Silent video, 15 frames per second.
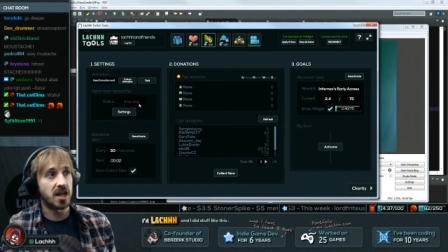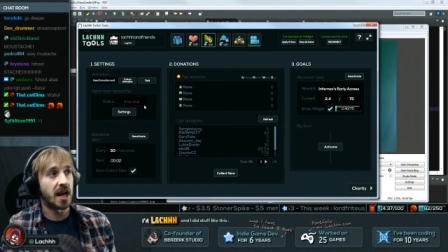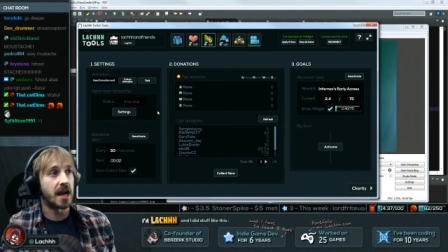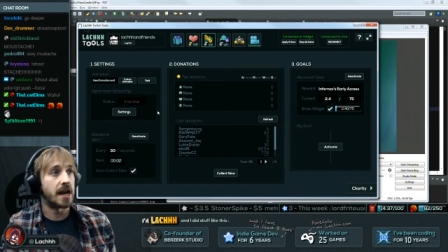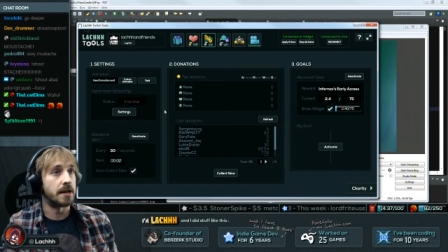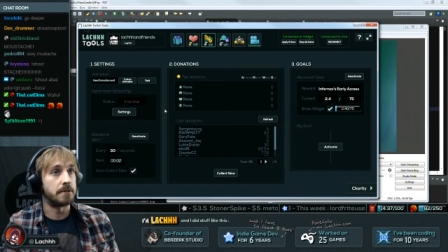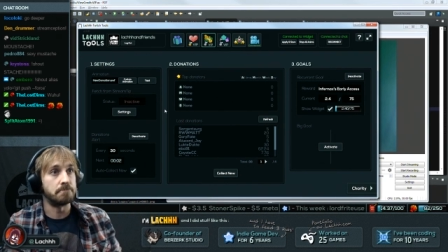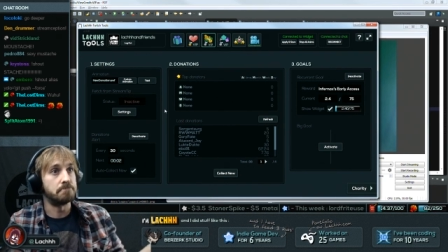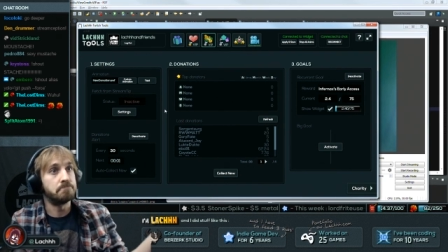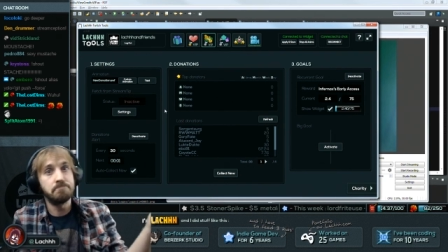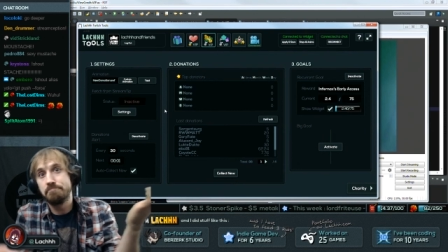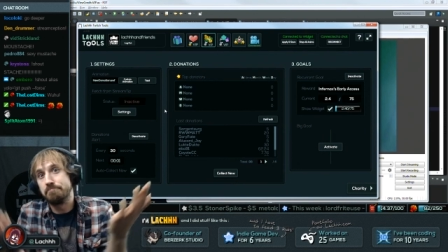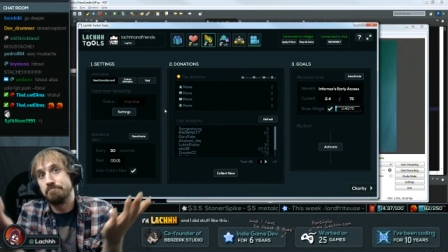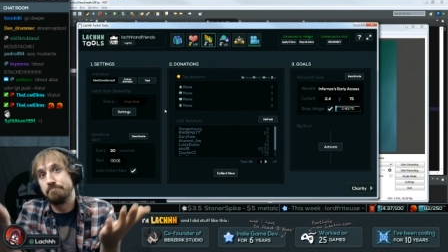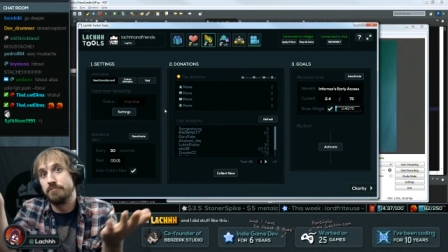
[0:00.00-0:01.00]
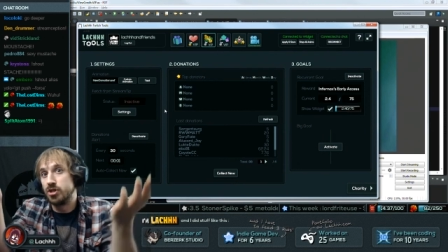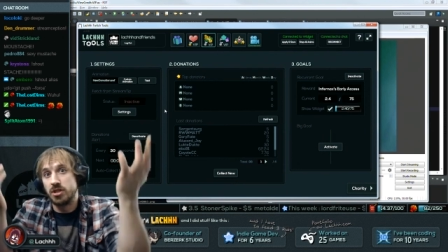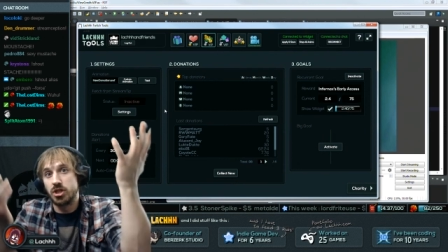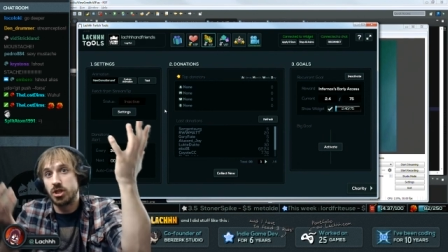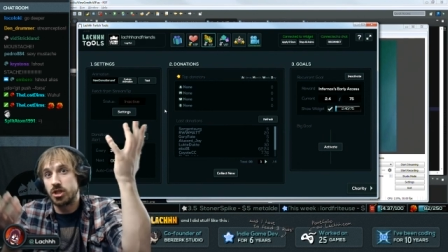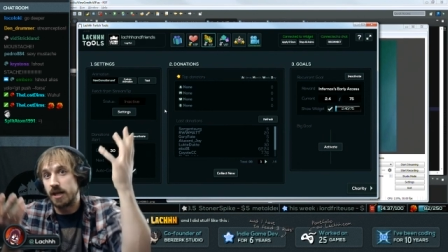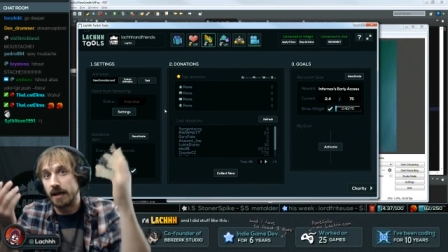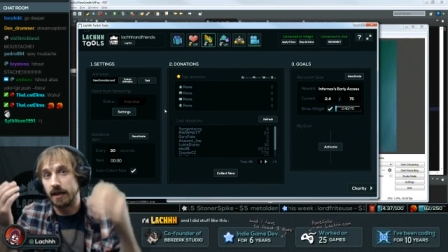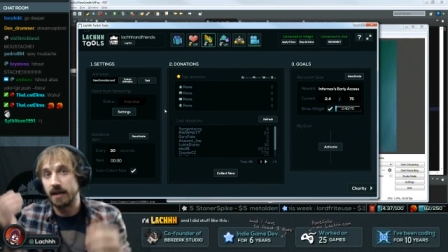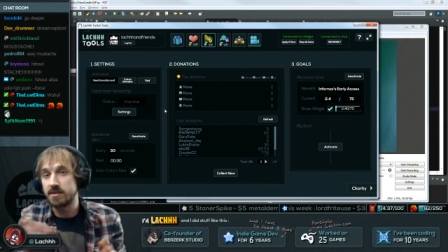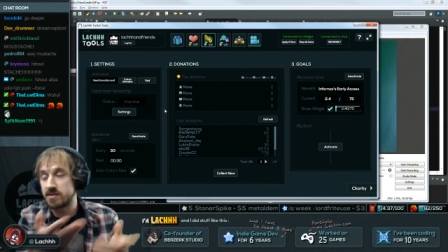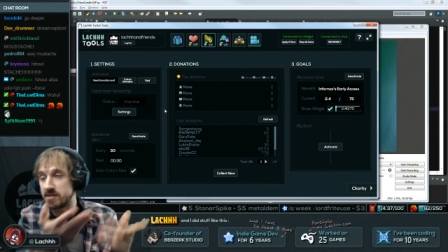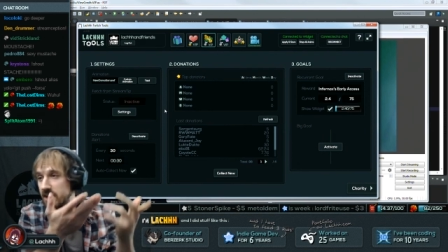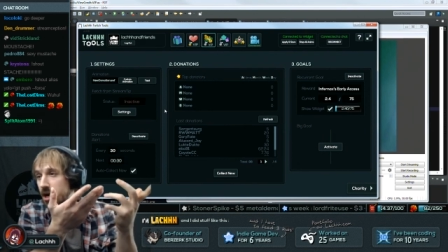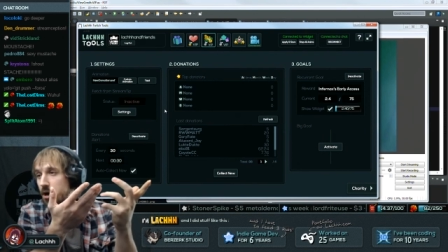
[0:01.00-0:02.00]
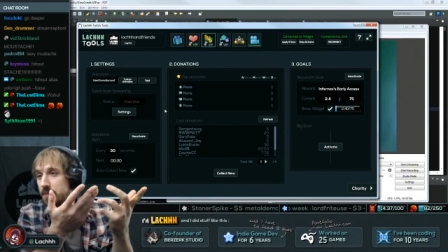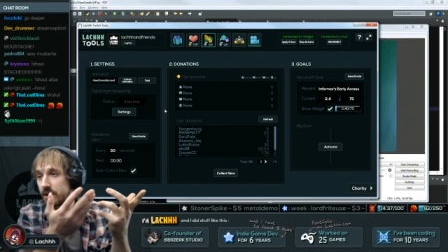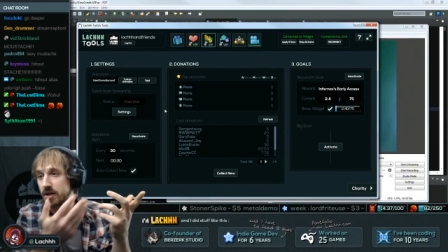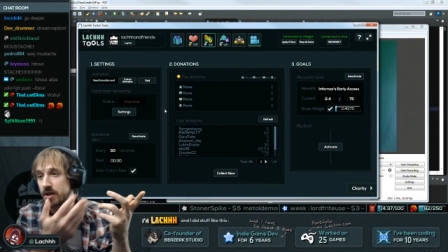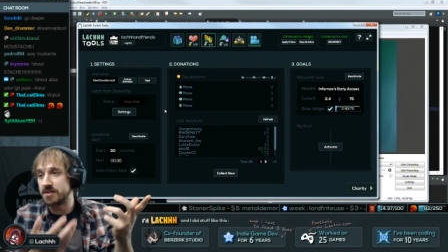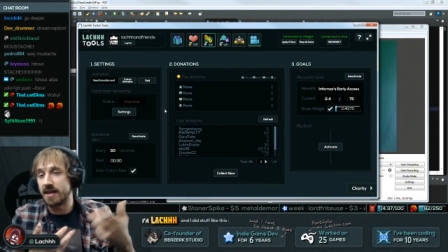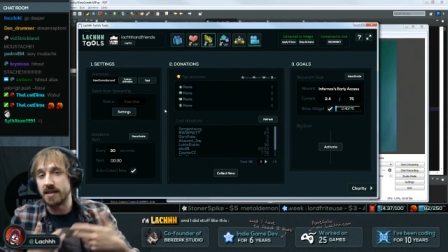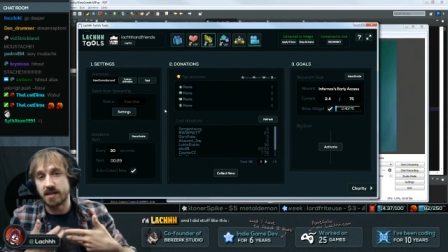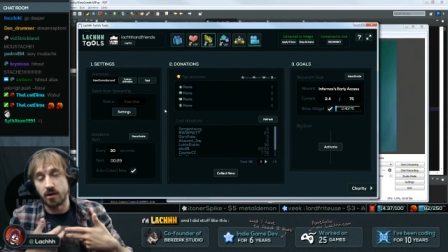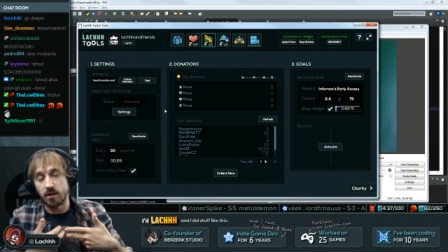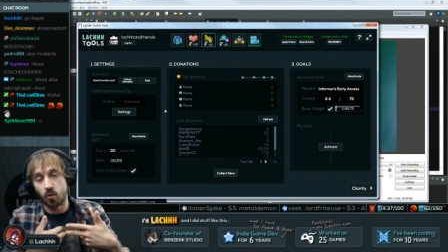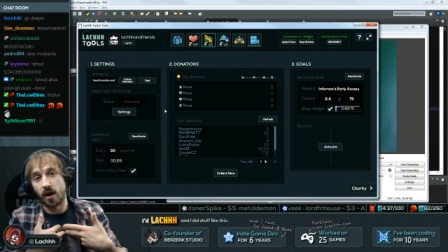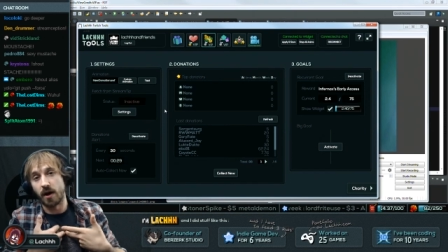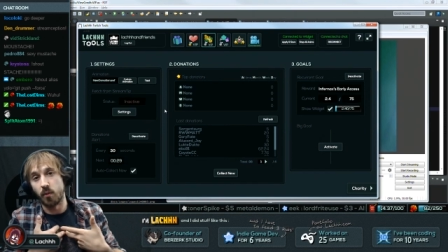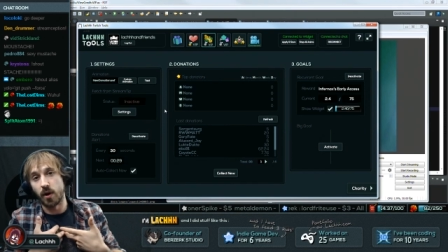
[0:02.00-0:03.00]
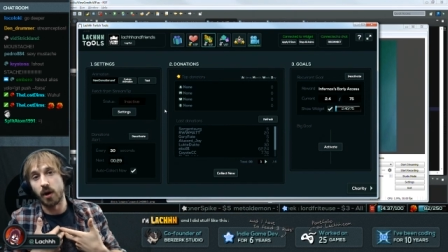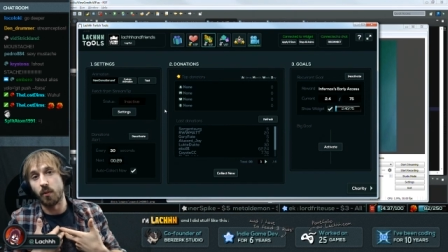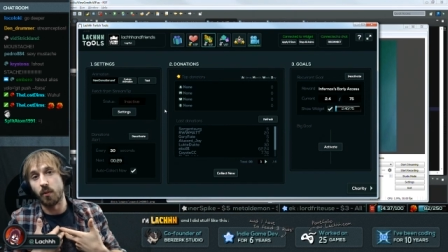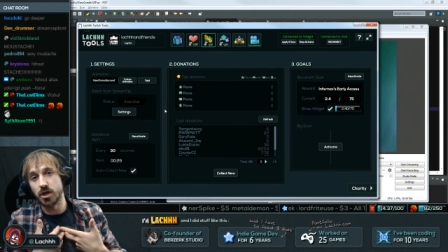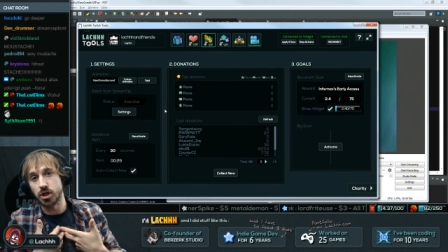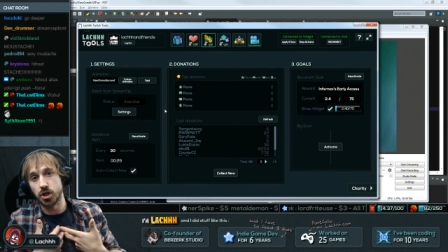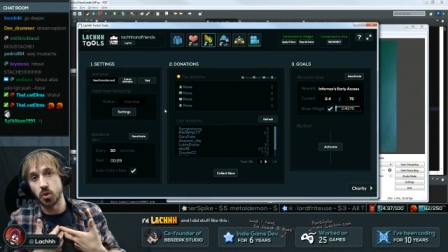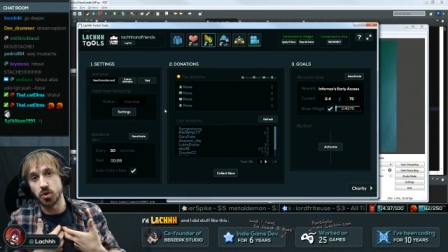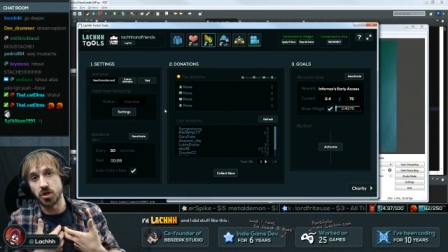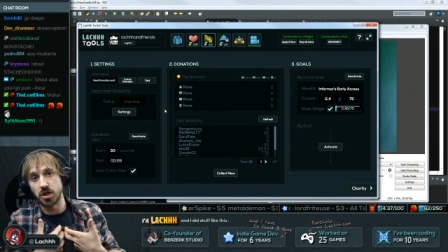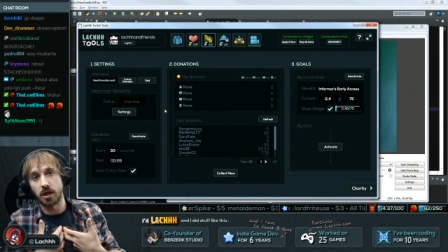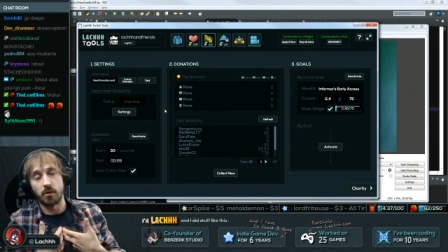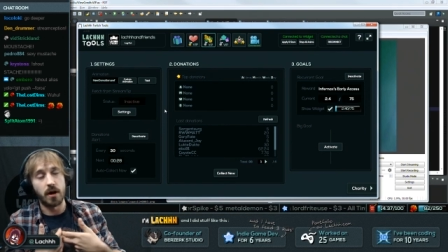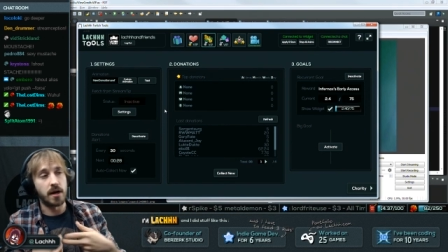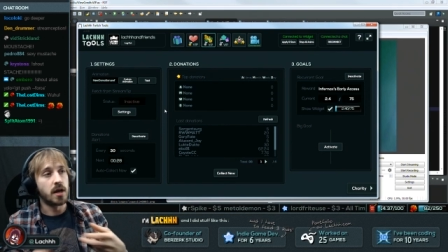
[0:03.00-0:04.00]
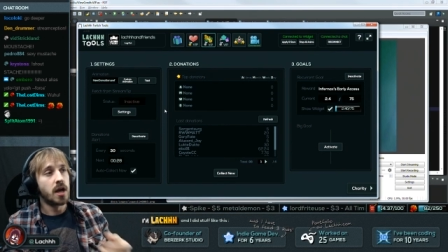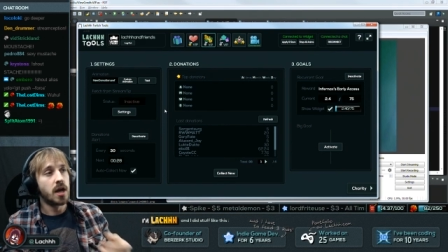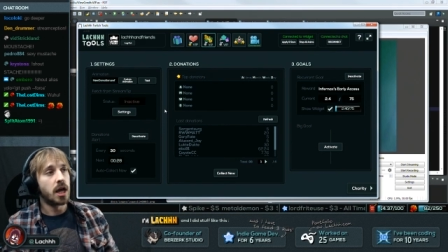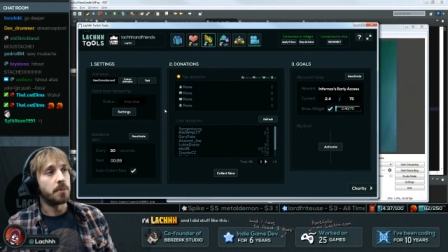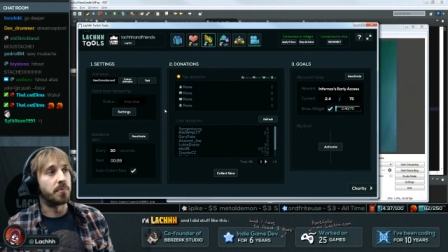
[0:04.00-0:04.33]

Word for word: And just like it's there because that's what I was using, right?